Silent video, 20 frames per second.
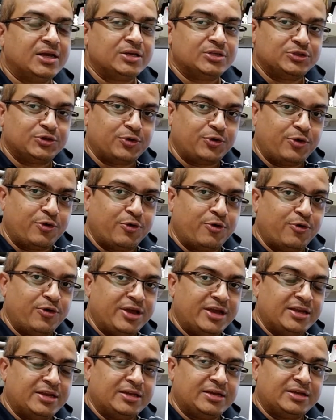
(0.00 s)
So
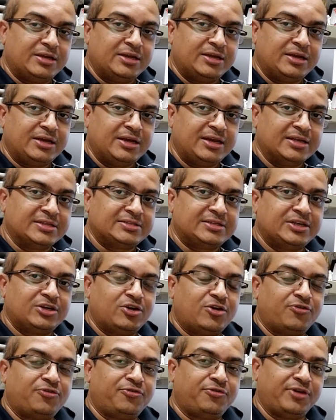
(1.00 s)
it, instead
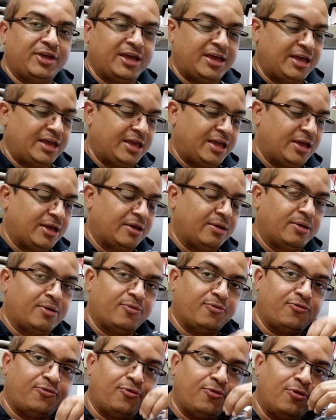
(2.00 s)
of a
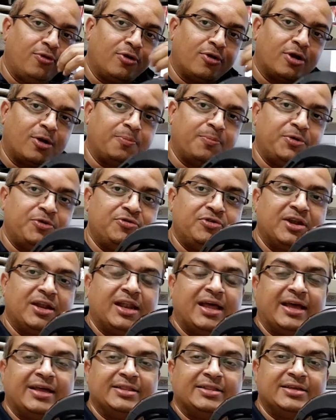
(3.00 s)
full computer
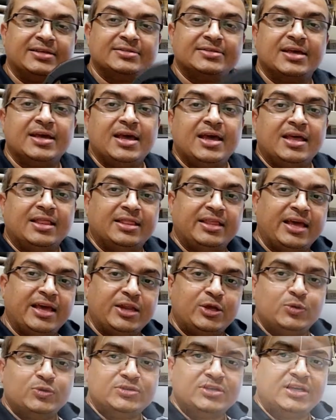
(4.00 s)
like this, they are
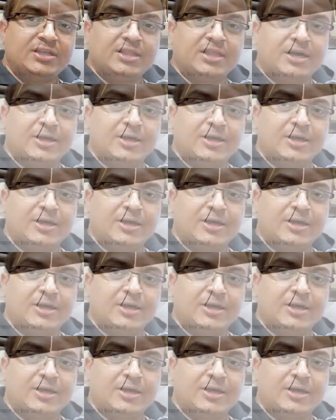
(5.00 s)
using